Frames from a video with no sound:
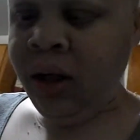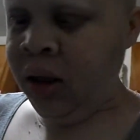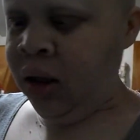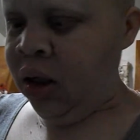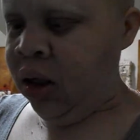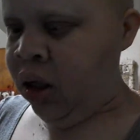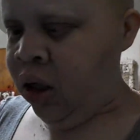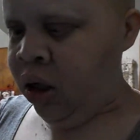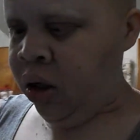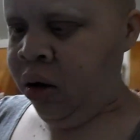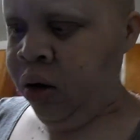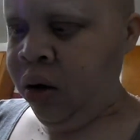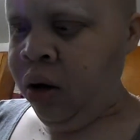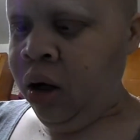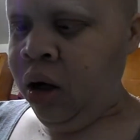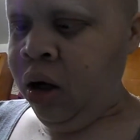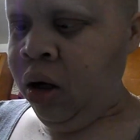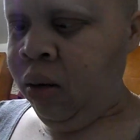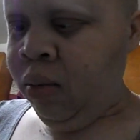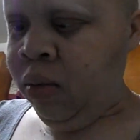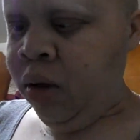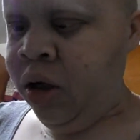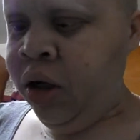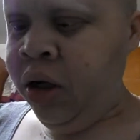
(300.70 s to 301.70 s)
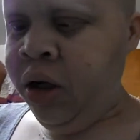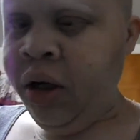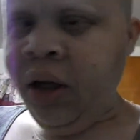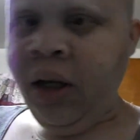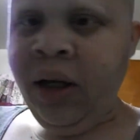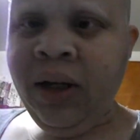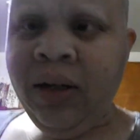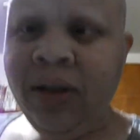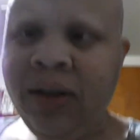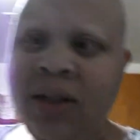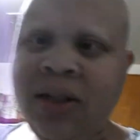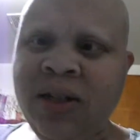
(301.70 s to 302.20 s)
here
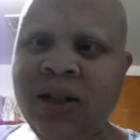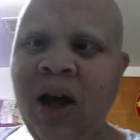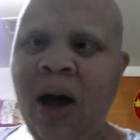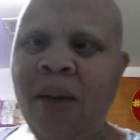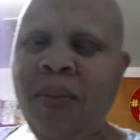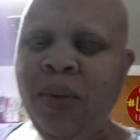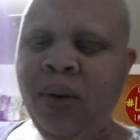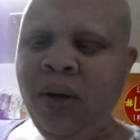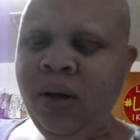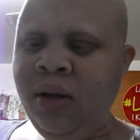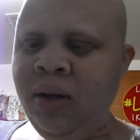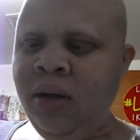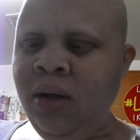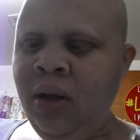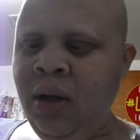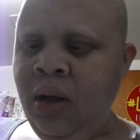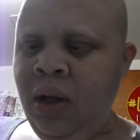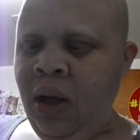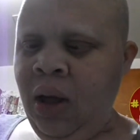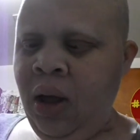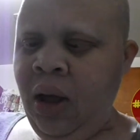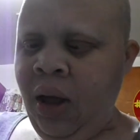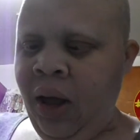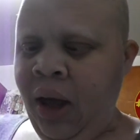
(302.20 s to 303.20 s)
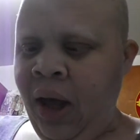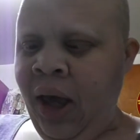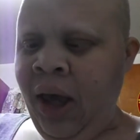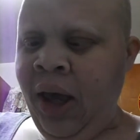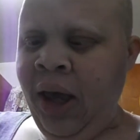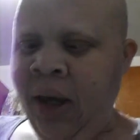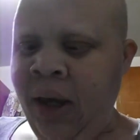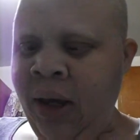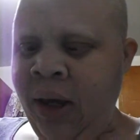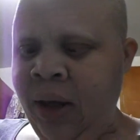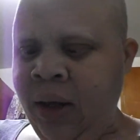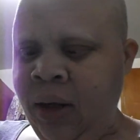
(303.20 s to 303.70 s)
cooking supper,
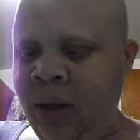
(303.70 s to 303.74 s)
and